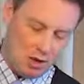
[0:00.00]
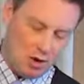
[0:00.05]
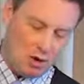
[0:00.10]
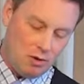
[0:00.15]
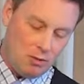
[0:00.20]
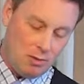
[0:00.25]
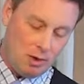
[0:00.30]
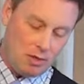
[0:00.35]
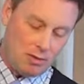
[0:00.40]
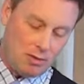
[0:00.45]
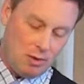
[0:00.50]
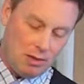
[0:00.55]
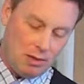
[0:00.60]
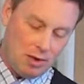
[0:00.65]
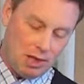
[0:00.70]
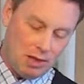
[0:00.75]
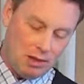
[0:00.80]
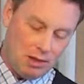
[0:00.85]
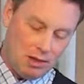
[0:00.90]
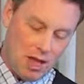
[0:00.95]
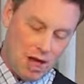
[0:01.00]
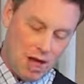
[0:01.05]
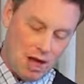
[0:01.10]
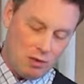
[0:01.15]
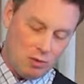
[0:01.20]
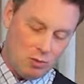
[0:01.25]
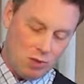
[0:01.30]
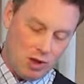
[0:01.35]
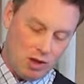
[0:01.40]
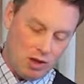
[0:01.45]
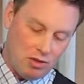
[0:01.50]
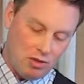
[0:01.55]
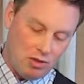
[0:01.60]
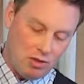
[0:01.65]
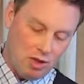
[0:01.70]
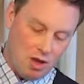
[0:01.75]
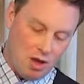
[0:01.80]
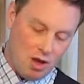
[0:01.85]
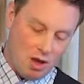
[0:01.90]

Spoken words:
We've been experimenting a lot with